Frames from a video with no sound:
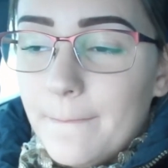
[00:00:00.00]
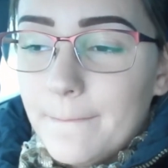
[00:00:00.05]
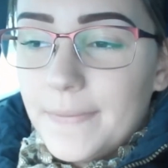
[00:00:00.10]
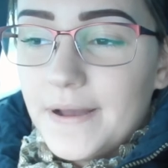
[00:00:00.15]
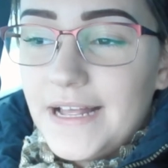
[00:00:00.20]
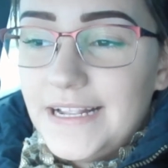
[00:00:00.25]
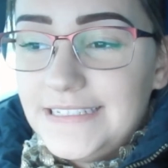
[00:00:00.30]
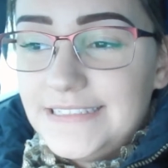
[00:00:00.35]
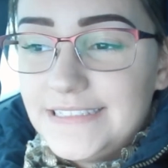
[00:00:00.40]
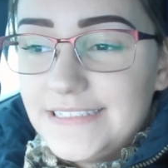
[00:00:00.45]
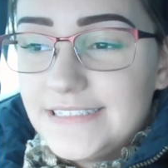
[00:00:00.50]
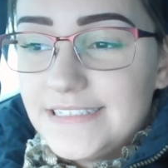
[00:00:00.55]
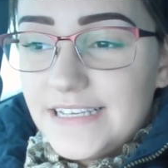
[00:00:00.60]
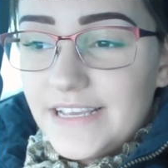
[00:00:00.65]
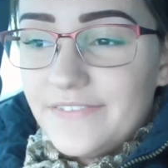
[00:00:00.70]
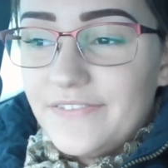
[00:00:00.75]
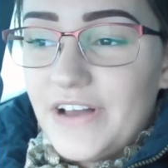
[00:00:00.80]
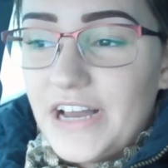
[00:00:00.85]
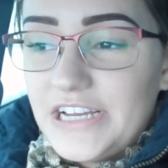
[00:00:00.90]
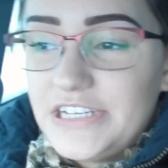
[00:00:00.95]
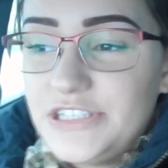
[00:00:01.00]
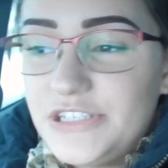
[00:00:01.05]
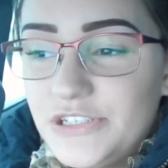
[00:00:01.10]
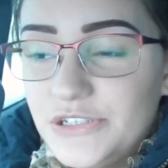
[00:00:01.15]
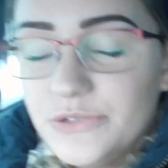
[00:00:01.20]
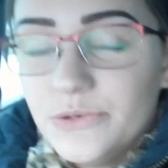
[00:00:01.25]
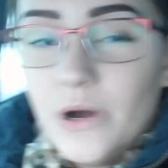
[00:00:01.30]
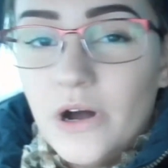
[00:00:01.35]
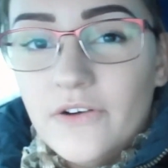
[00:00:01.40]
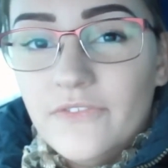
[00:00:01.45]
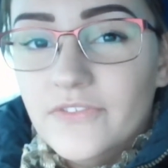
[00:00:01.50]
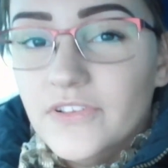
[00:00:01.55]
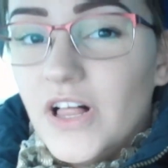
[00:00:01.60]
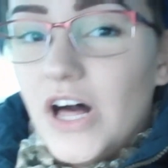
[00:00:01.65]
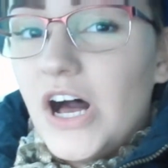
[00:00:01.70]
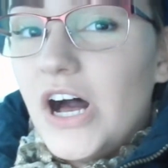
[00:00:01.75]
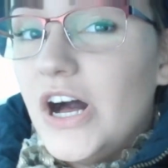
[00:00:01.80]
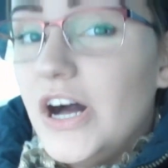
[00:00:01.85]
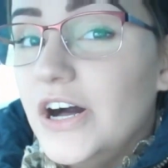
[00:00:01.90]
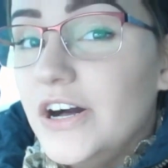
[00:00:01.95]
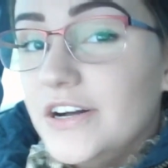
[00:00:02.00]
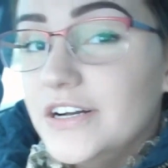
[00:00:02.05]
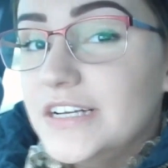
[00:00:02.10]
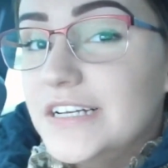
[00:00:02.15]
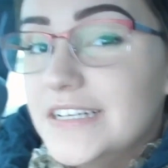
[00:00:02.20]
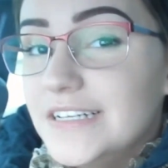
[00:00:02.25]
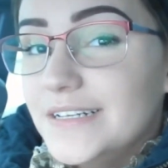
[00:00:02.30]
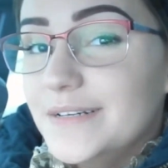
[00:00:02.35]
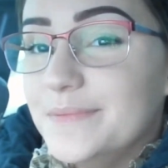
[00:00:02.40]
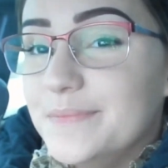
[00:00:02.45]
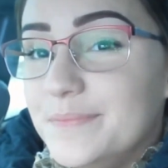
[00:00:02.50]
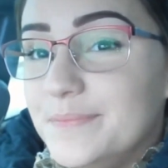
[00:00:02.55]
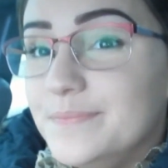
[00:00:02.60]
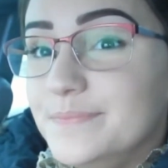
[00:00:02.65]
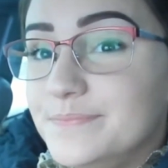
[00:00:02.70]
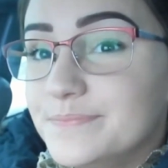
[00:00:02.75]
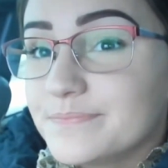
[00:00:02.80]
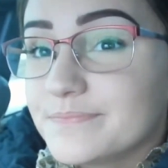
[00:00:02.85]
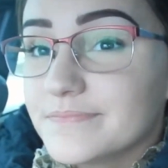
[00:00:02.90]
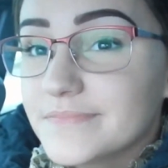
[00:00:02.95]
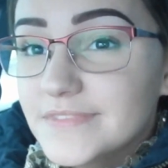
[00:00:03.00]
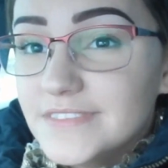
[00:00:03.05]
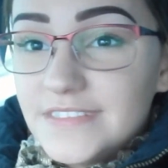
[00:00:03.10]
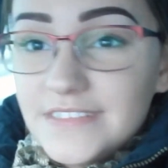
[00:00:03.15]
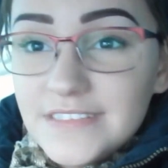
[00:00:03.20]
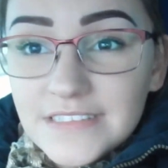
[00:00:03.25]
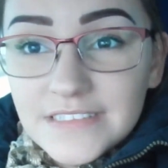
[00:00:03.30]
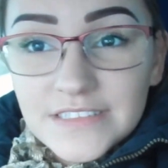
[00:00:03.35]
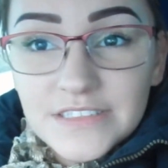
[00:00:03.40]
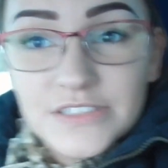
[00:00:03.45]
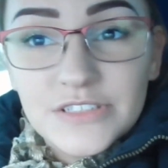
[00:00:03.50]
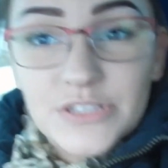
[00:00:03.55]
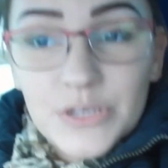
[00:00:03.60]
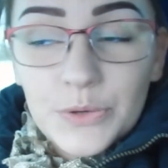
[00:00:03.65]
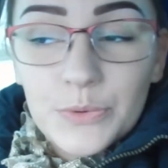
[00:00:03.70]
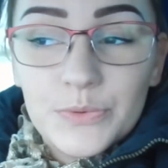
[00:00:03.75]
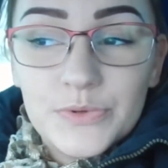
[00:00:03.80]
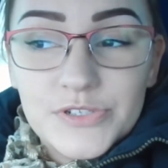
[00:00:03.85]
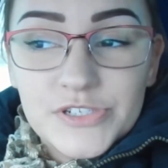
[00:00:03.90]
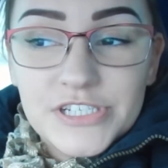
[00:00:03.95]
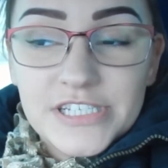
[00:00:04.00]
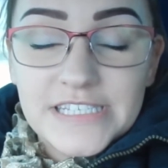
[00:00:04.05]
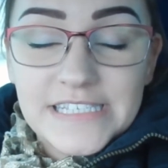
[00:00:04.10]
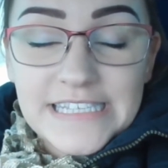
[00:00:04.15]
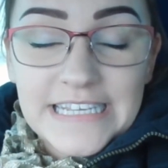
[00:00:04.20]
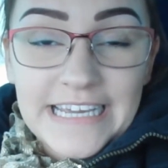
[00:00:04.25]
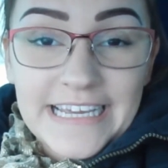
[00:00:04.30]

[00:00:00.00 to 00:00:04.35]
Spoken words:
But if I do, I'll vlog. So we'll just